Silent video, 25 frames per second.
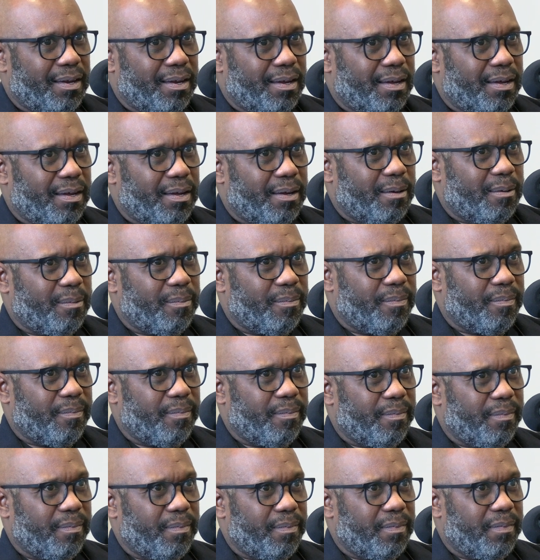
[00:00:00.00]

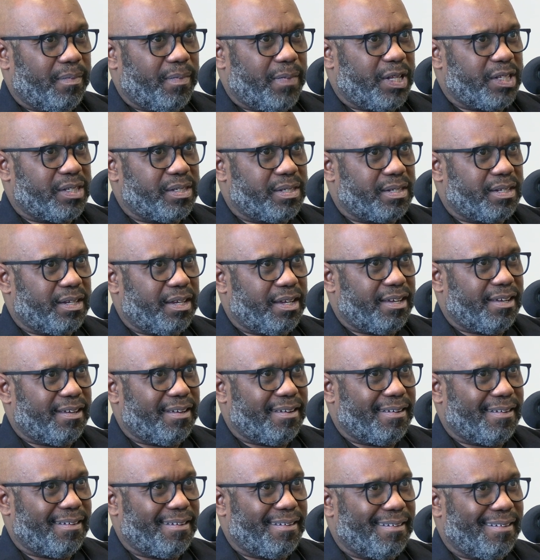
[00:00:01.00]
let's
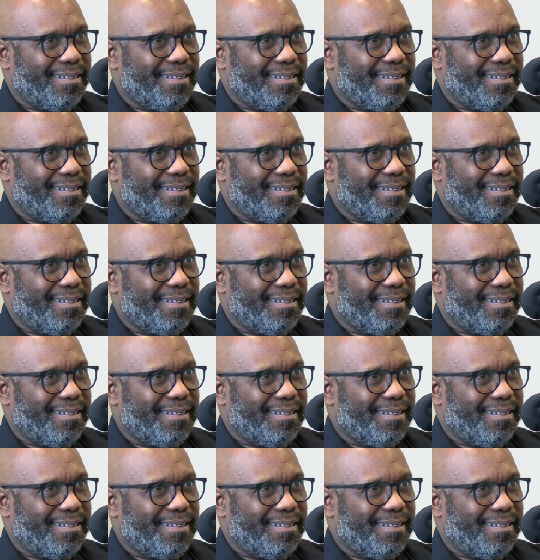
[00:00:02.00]
say,